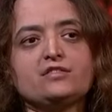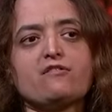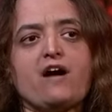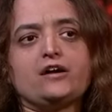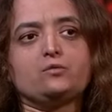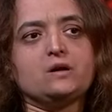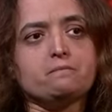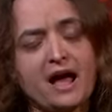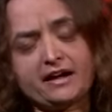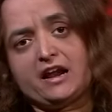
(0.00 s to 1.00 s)
the right-wing
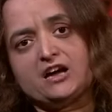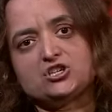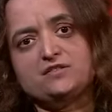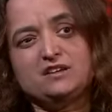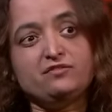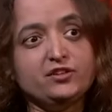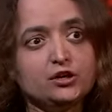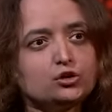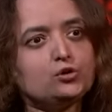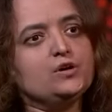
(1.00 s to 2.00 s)
backlash, and they
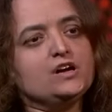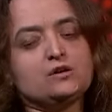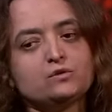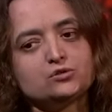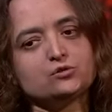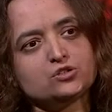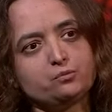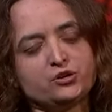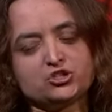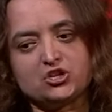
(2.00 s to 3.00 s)
feared Cunha was also
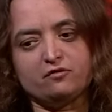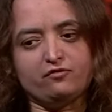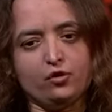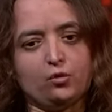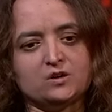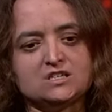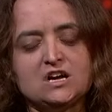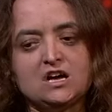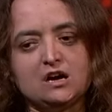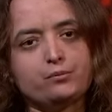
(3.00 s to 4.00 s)
pushing forward
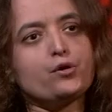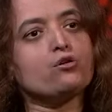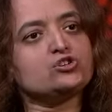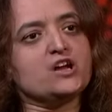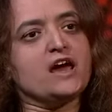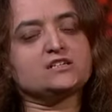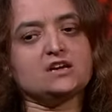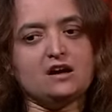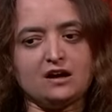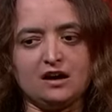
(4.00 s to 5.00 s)
a project
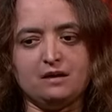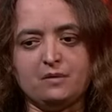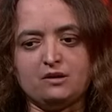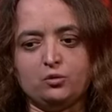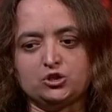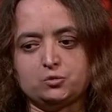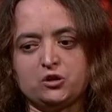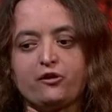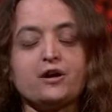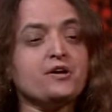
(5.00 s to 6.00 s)
which
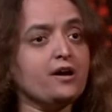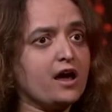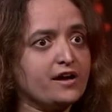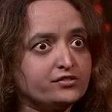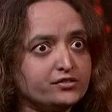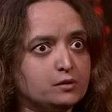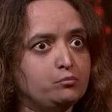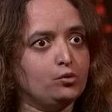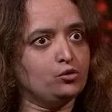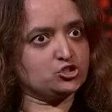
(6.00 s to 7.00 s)
would criminalize
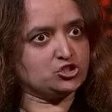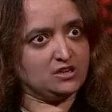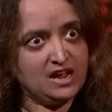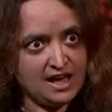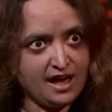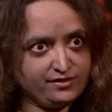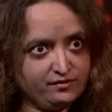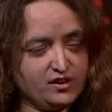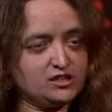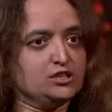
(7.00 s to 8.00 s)
abortion and the
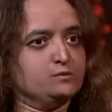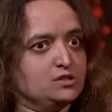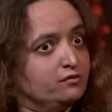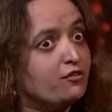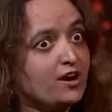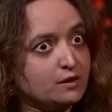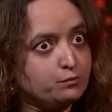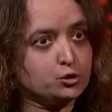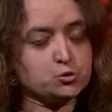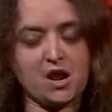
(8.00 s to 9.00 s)
victims of
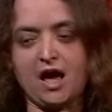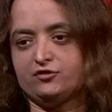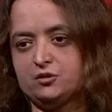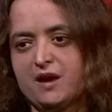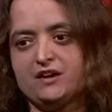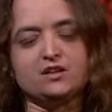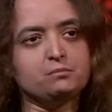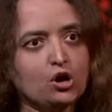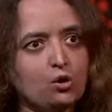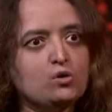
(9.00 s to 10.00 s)
rape, which would have to make
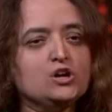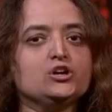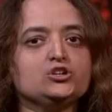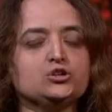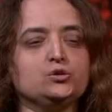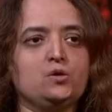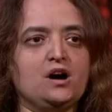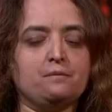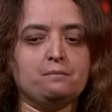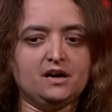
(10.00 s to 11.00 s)
them go to
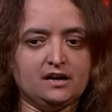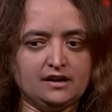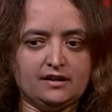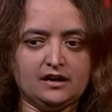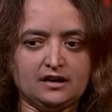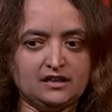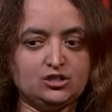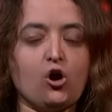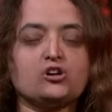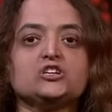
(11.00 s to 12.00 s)
a
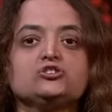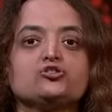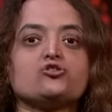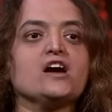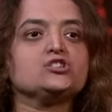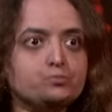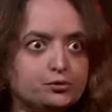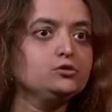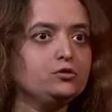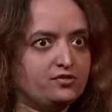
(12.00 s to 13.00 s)
doctor to try to
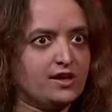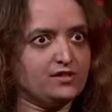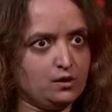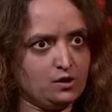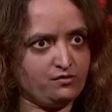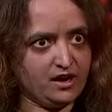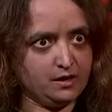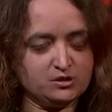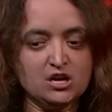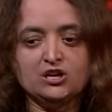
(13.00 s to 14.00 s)
prove that they were raped.